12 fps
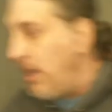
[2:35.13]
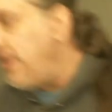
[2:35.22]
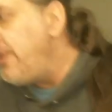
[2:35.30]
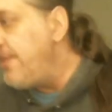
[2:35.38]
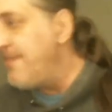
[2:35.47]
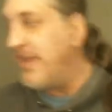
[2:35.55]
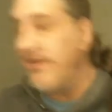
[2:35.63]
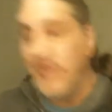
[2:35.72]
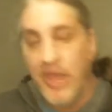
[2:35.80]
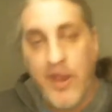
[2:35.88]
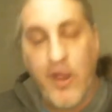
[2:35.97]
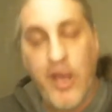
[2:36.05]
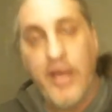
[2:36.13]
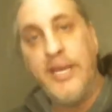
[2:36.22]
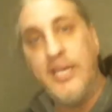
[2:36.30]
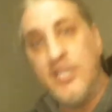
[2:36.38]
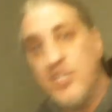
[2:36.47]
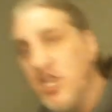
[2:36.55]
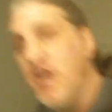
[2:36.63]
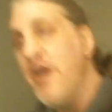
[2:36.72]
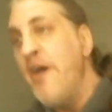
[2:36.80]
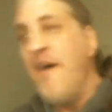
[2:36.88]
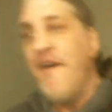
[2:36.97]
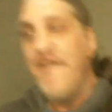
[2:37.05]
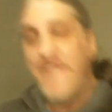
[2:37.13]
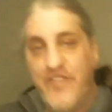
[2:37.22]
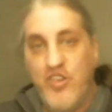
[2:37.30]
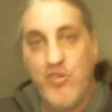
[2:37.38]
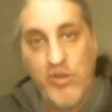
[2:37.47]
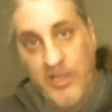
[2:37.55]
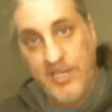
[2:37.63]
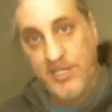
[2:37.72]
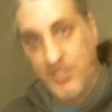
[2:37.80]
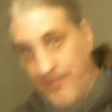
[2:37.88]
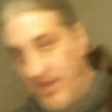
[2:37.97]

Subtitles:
the medieval era is feudalism.